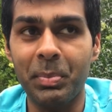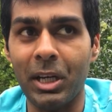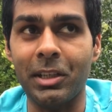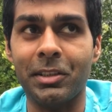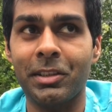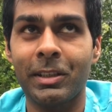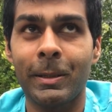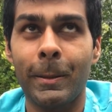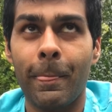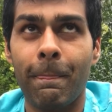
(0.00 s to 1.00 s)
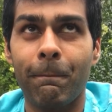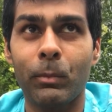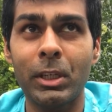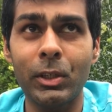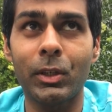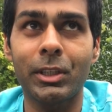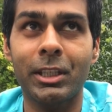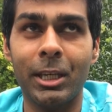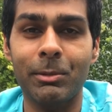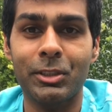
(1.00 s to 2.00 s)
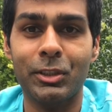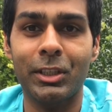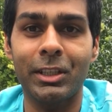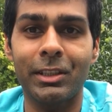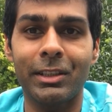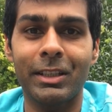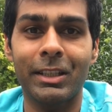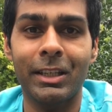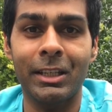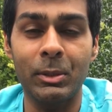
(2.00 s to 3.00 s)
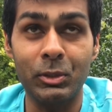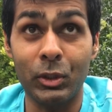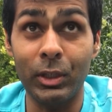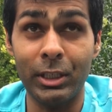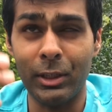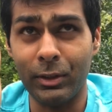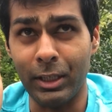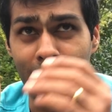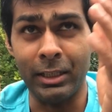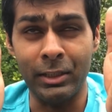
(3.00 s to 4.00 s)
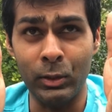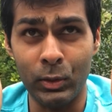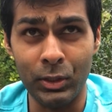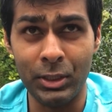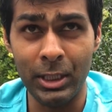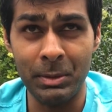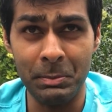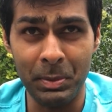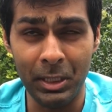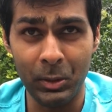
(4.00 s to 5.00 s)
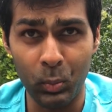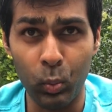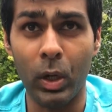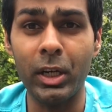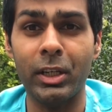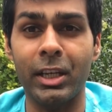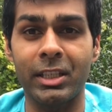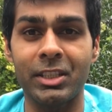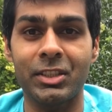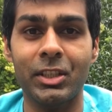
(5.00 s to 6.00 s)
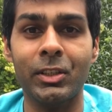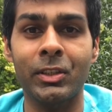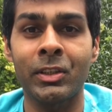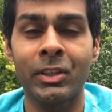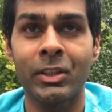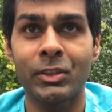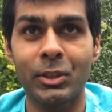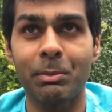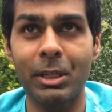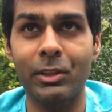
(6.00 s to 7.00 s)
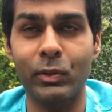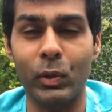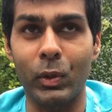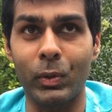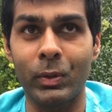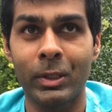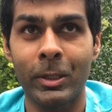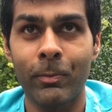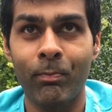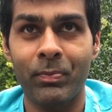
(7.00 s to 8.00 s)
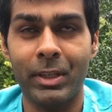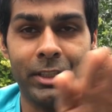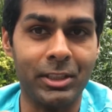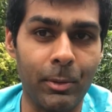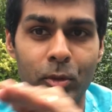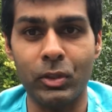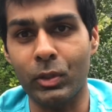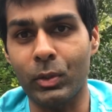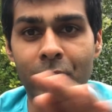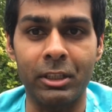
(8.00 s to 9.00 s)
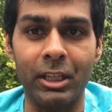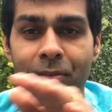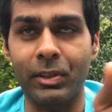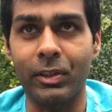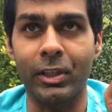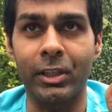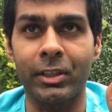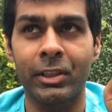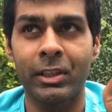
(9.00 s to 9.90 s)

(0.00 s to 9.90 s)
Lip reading: But when he got to the Kemmel Straight and he was going down there, and you could see he picked one line, he stuck to the middle of the road, and Seb was sort of going left and right,